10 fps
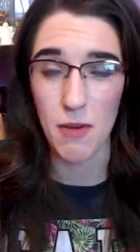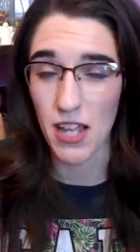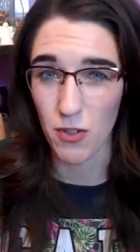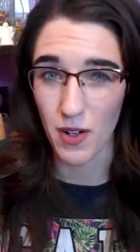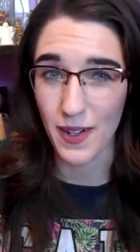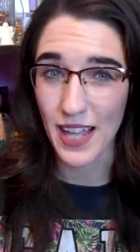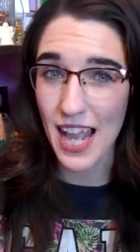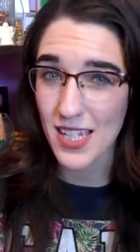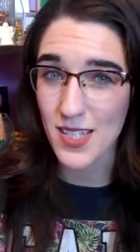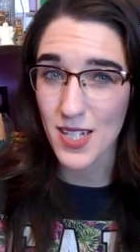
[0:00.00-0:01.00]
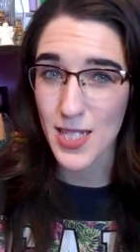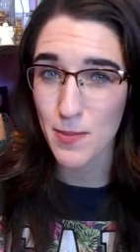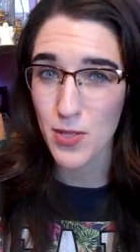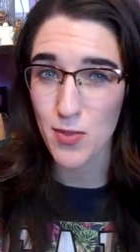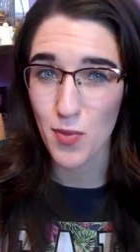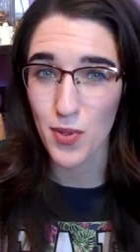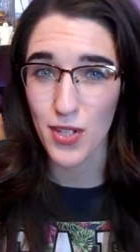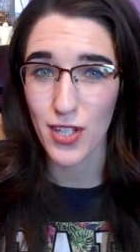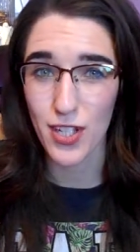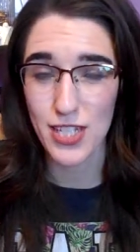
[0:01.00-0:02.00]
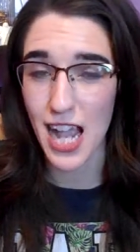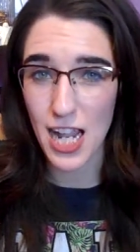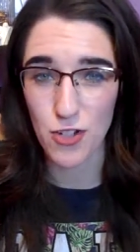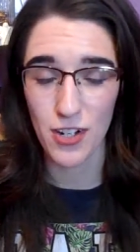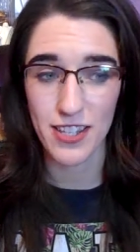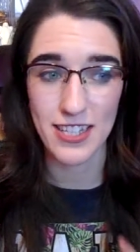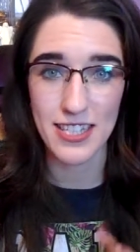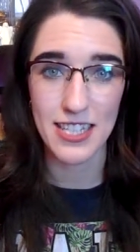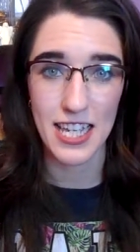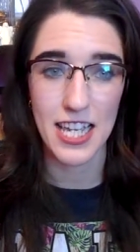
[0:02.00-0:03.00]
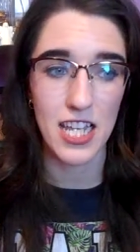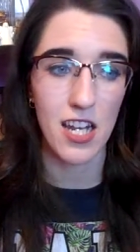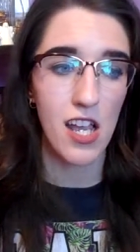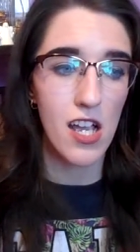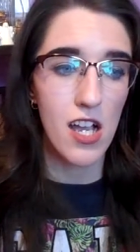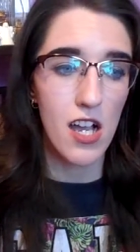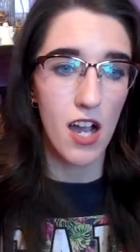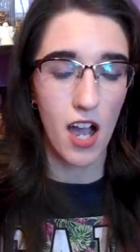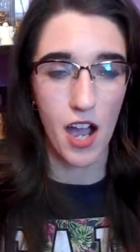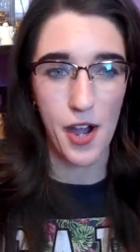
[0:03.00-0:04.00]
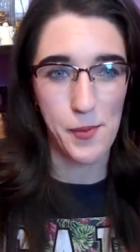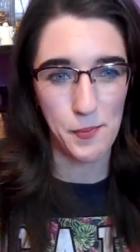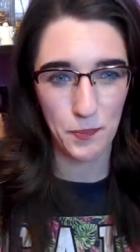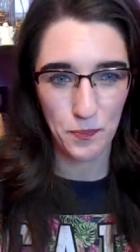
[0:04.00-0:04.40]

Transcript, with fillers: hyaluronic acid is supposed to be really good to hydrate the skin. Um,